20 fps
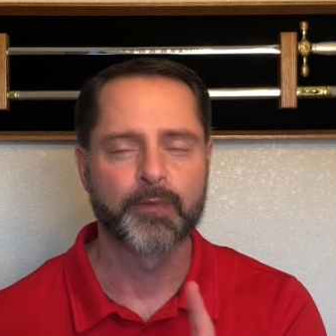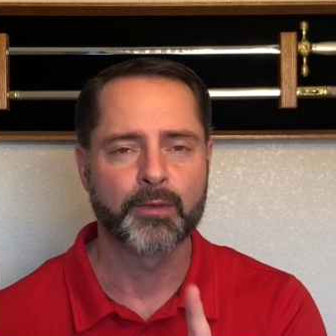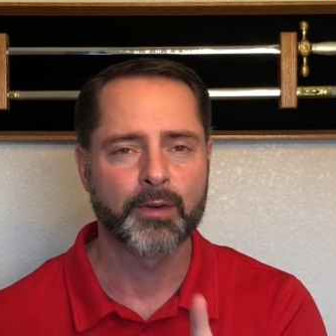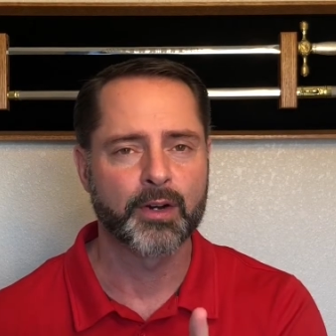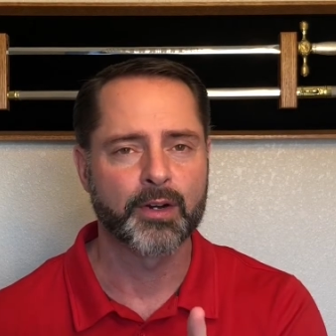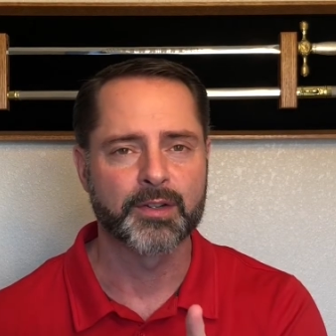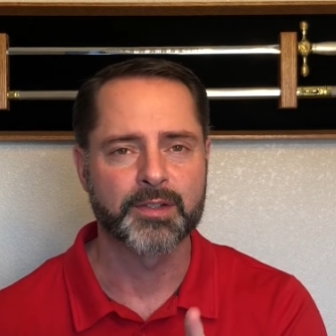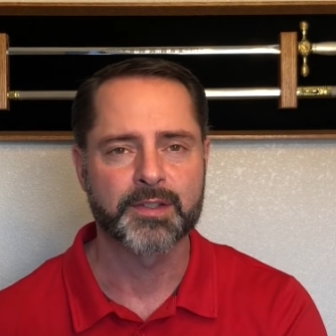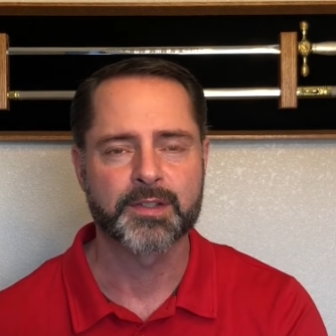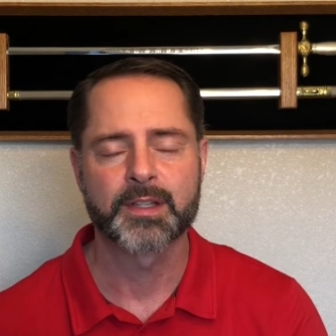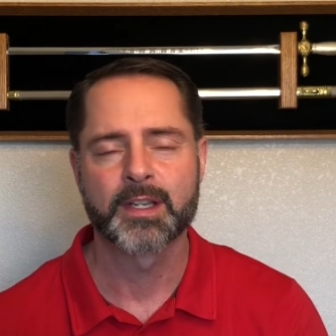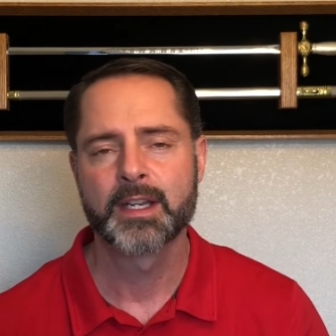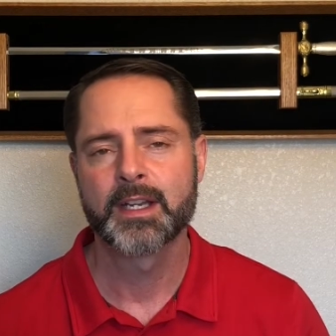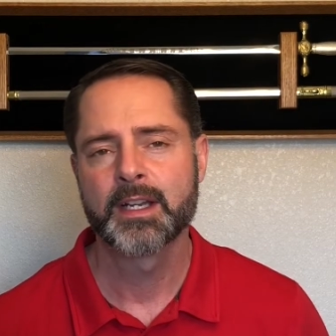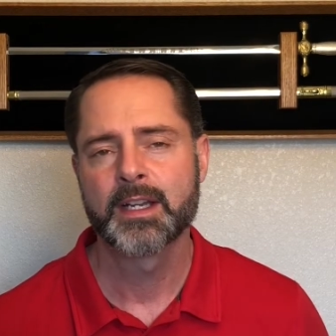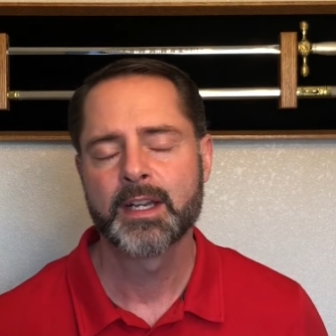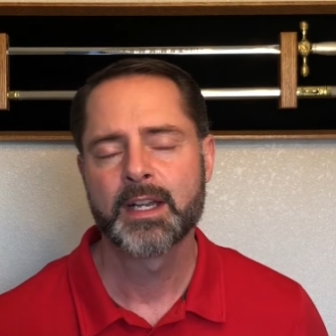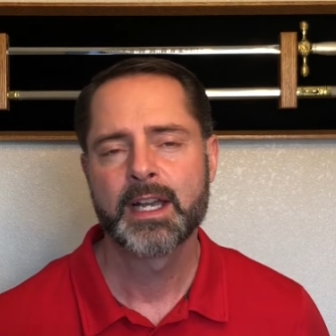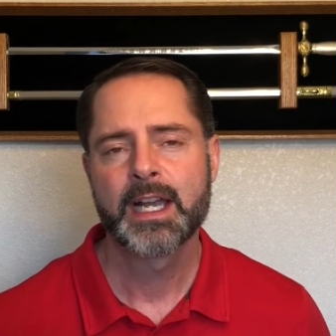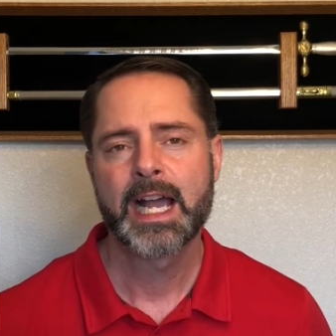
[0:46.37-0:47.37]
First,
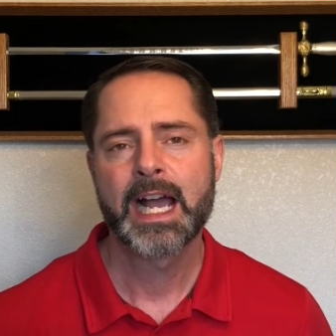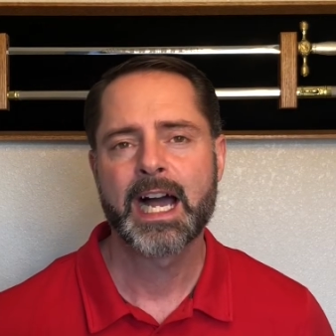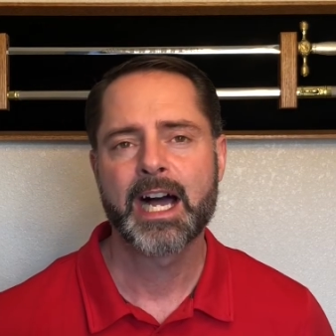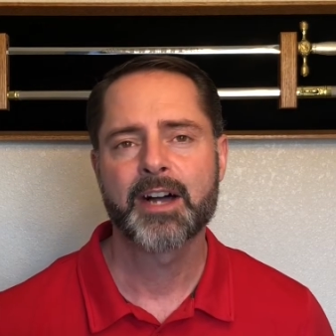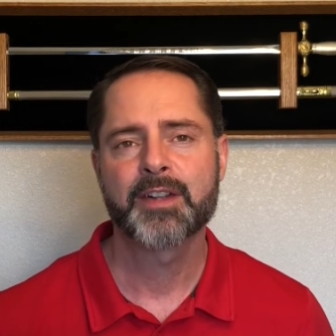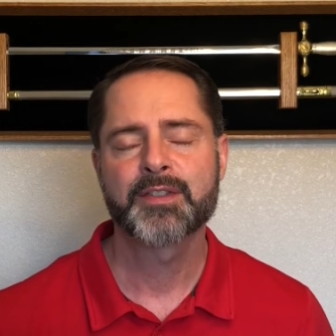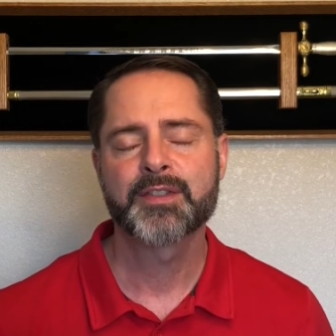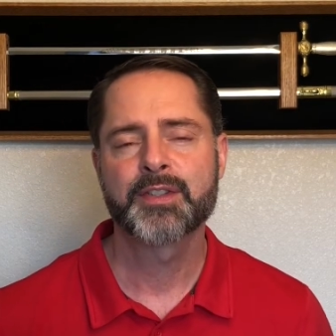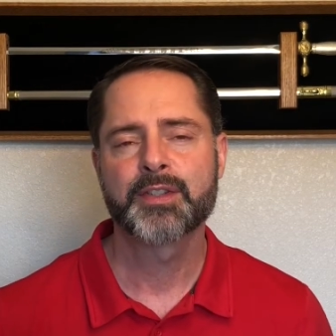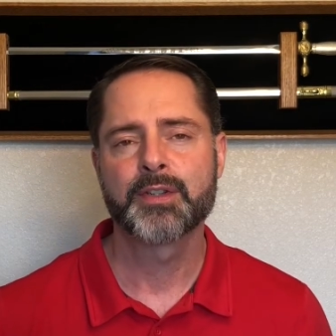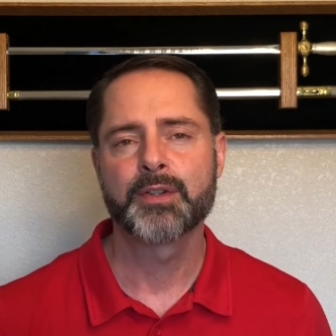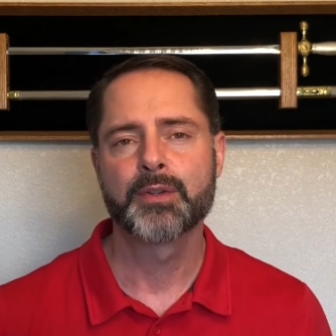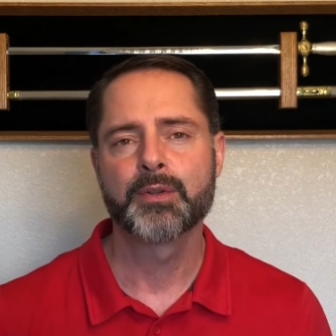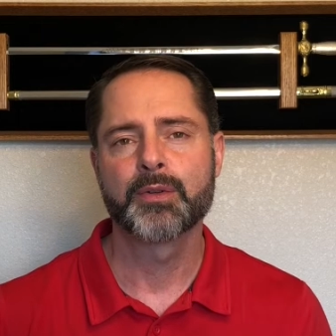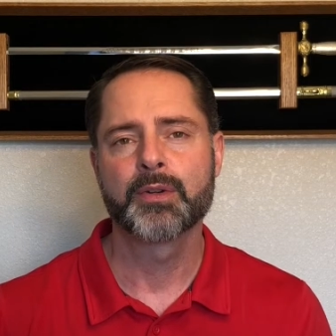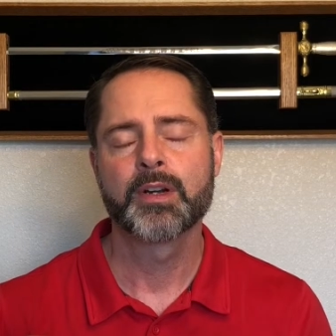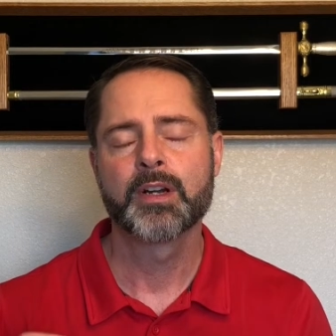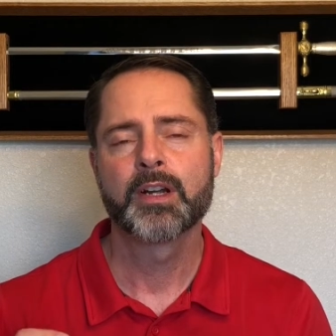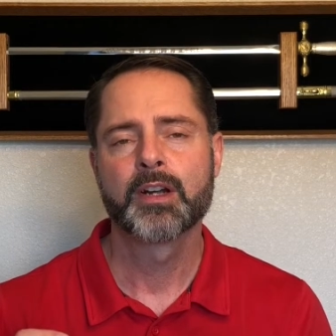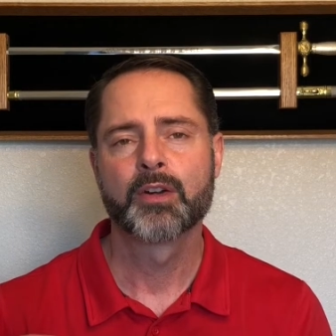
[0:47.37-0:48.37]
how
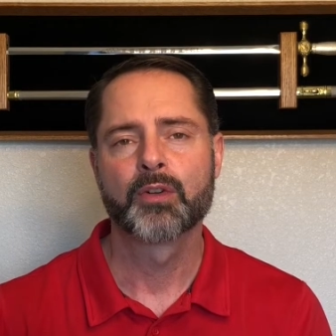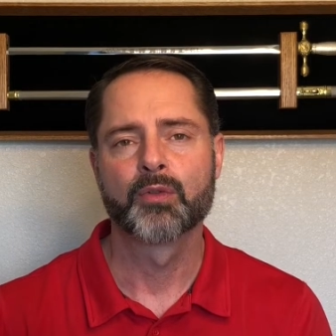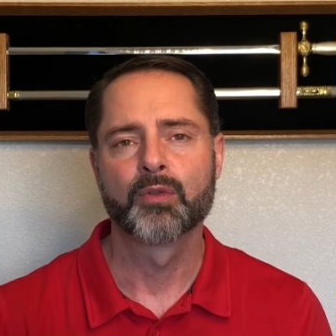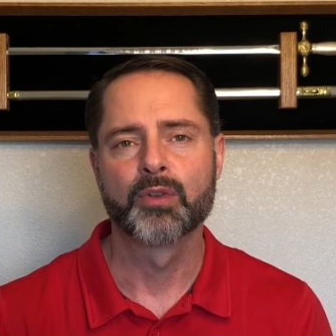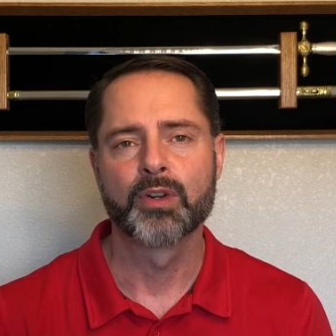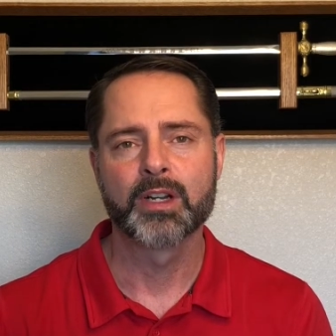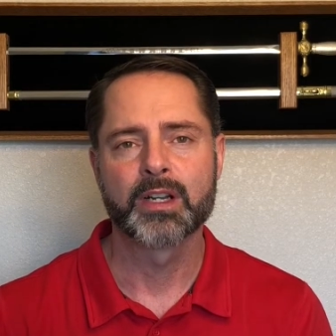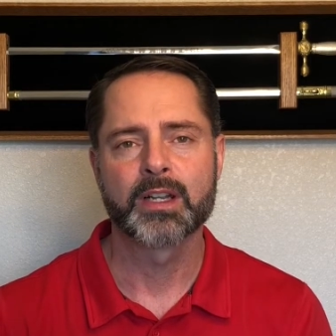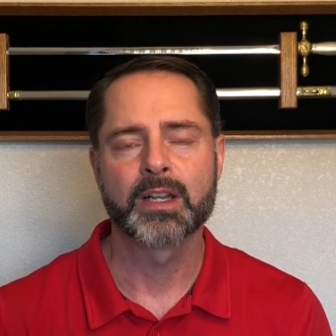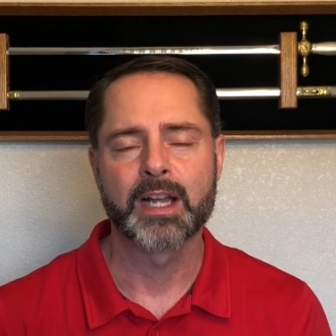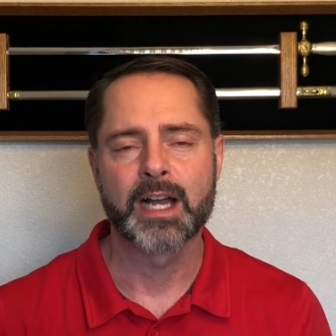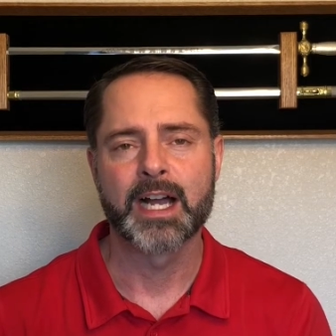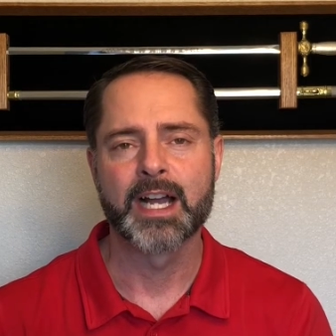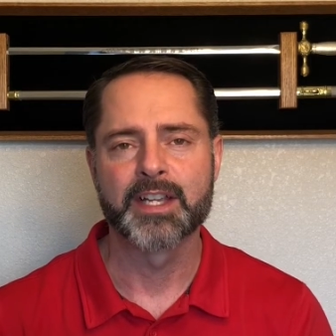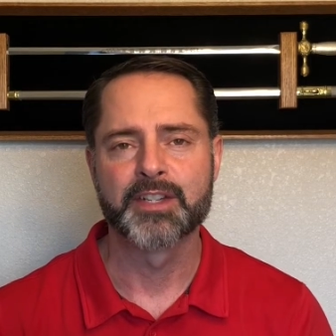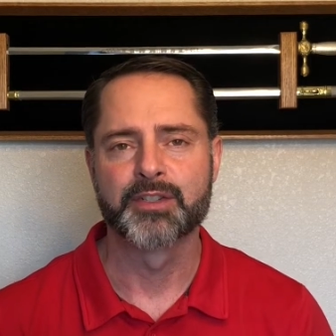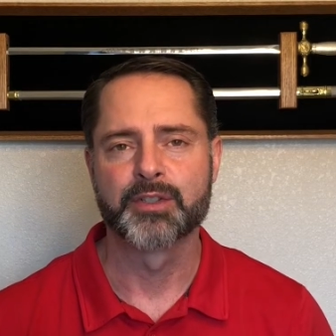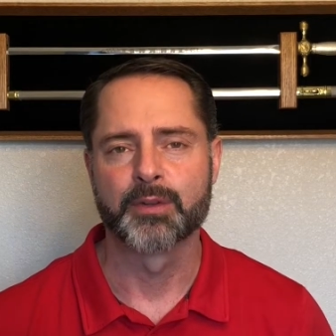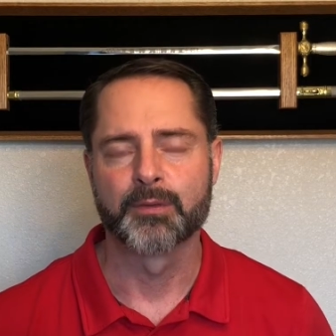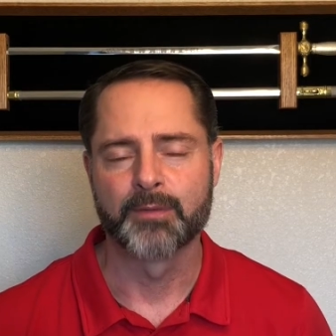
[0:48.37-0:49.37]
to
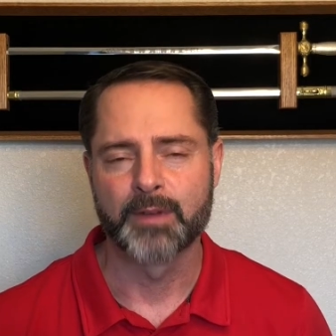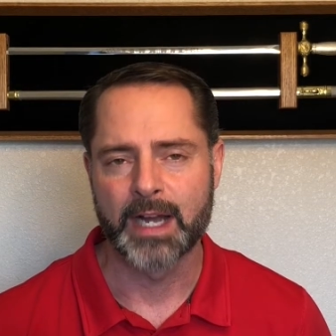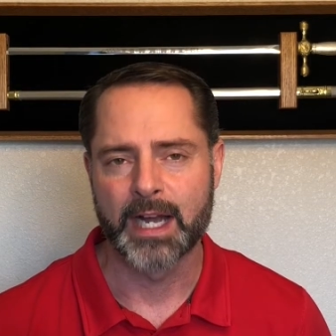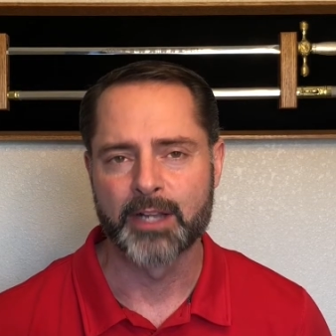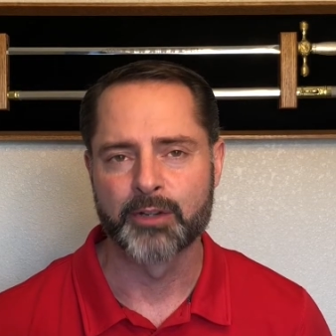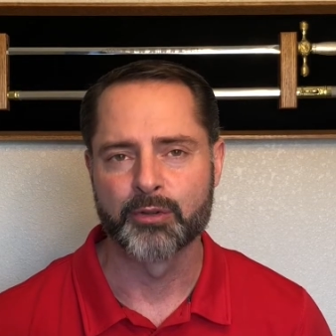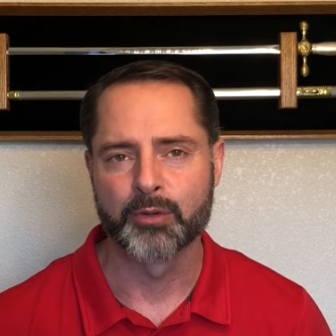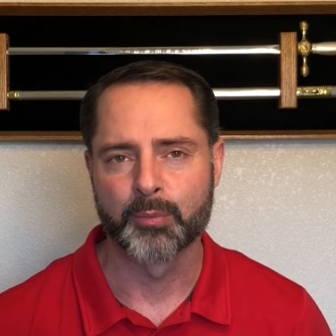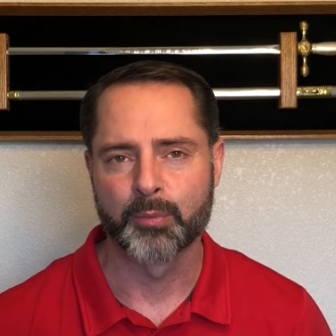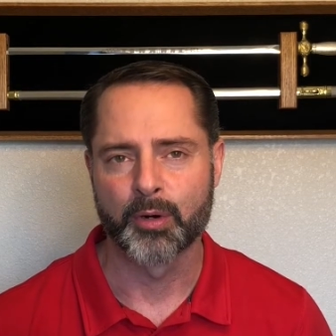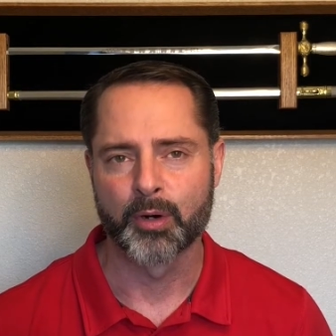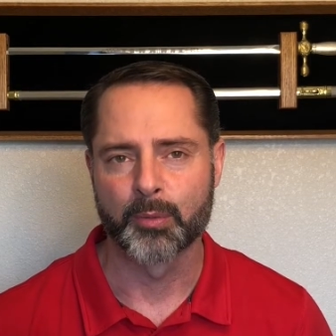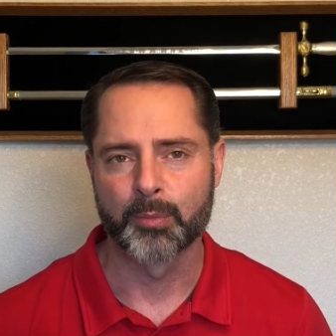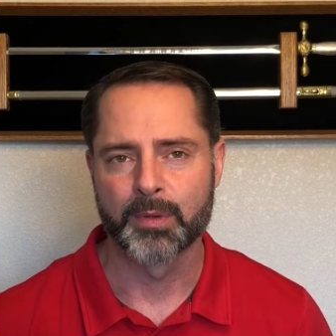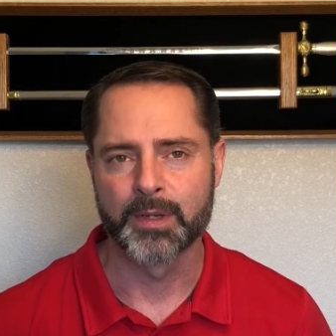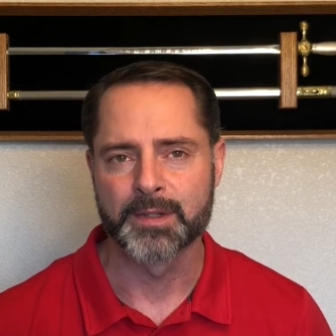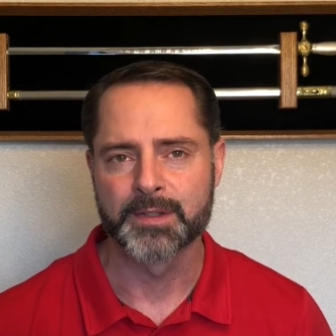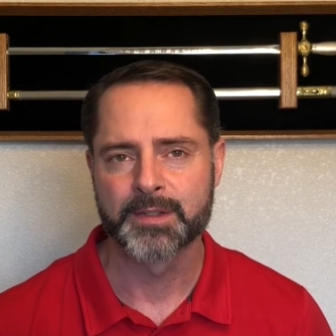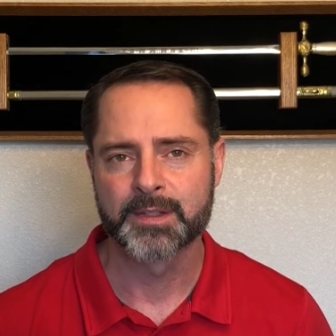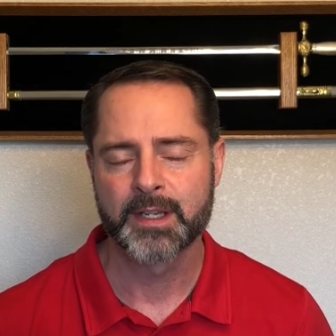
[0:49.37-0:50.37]
realize your value and
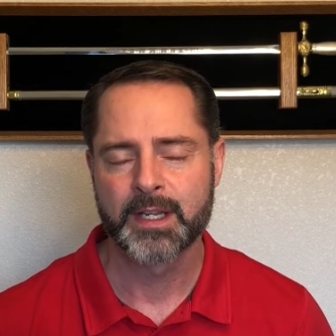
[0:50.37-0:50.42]
purpose.